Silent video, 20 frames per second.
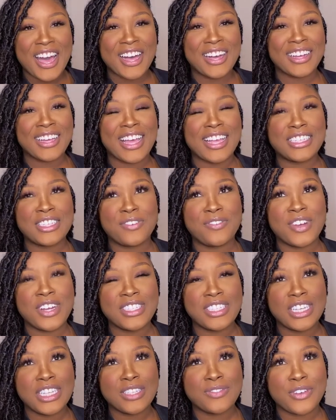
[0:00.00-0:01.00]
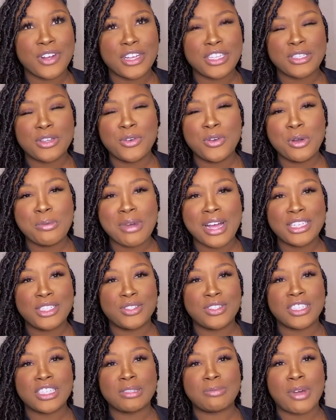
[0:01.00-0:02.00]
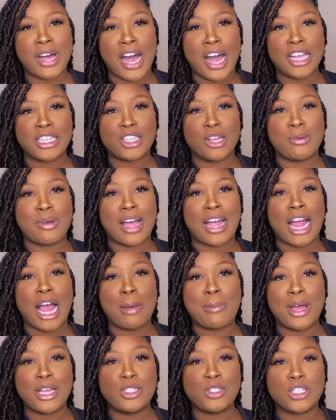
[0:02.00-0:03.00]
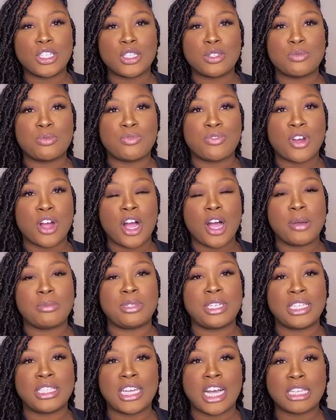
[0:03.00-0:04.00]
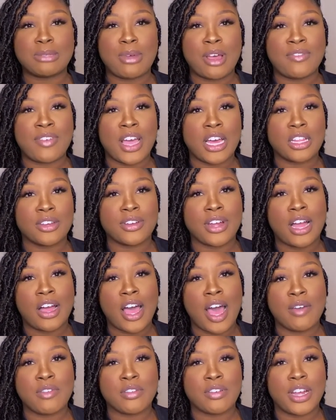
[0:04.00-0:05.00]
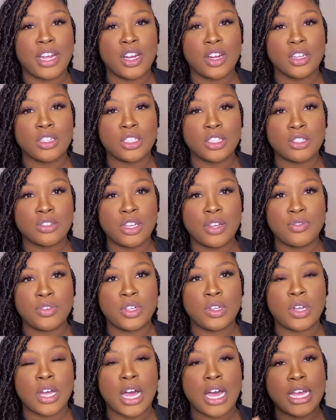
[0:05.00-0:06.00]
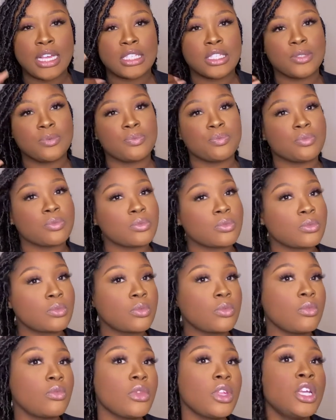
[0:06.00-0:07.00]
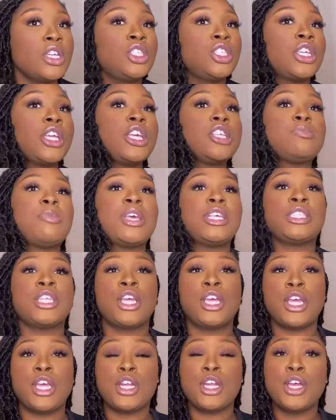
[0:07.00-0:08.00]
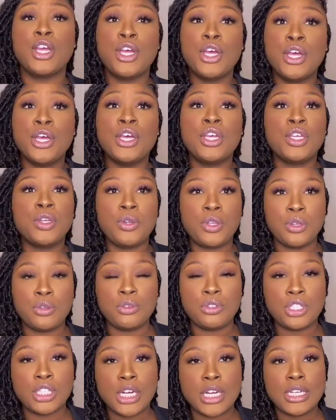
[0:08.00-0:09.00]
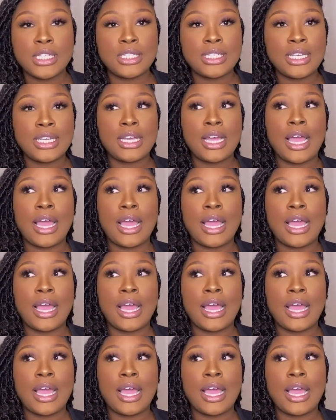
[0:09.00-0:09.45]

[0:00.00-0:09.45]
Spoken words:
Okay, so first things first, who are my juices by? So I got my juices from Detox by Valerie. I'll have it right here on the screen for you guys. She is based in Union, New Jersey.